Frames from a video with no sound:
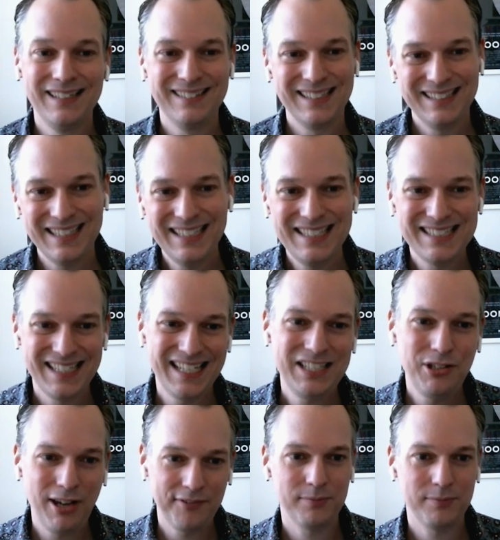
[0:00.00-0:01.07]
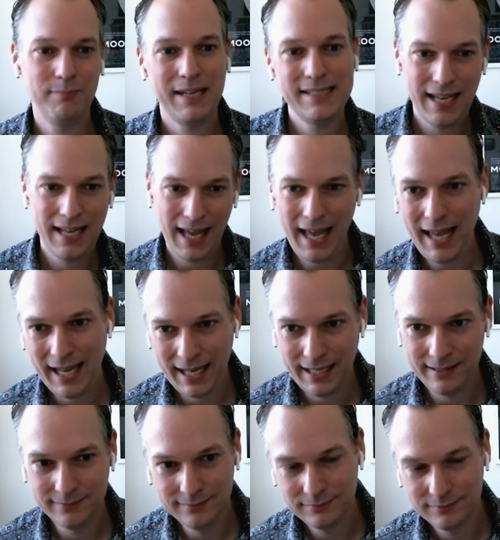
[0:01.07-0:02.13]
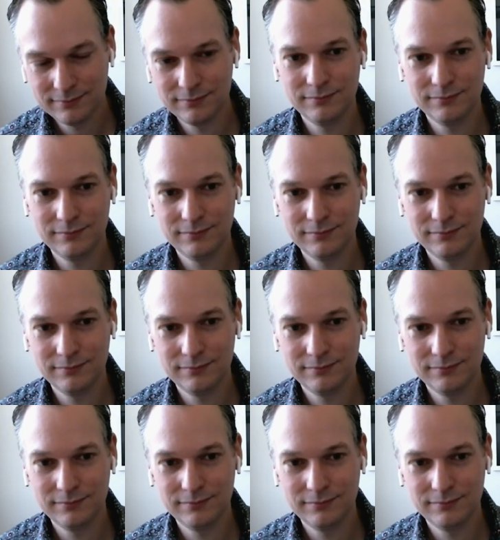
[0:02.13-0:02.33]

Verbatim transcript: Well, the thing is then you have to maintain